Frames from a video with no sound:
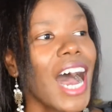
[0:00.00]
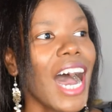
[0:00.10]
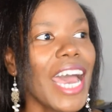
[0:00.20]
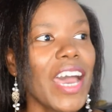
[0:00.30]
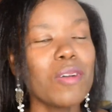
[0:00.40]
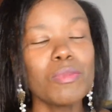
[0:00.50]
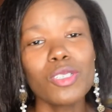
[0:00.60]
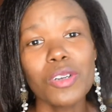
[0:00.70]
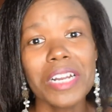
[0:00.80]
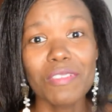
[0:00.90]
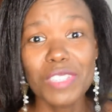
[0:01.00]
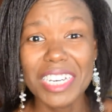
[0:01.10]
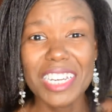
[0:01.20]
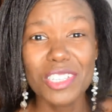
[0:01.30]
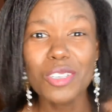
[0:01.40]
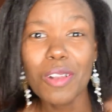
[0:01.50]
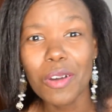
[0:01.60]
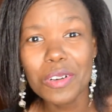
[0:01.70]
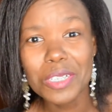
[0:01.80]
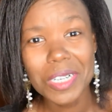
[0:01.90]
I am sorry I've taken too
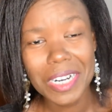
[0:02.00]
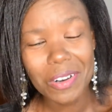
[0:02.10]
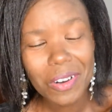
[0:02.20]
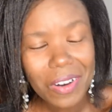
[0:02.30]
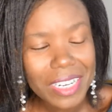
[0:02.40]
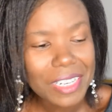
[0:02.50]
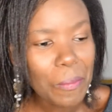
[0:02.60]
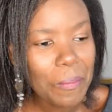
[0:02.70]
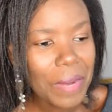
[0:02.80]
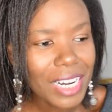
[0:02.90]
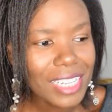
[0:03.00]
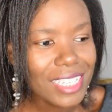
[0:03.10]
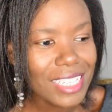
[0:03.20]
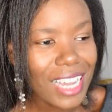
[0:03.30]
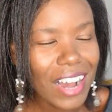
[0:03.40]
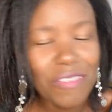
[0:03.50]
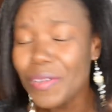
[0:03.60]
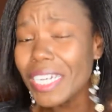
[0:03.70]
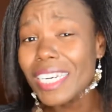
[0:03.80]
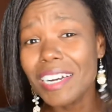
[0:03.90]
long to record, but I've
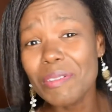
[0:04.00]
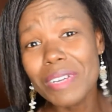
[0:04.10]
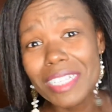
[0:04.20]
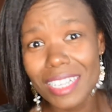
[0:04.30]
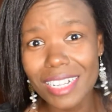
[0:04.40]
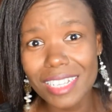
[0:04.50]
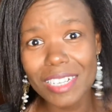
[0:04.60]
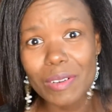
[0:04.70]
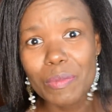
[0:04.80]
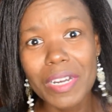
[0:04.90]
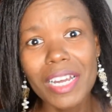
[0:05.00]
been a bit held up.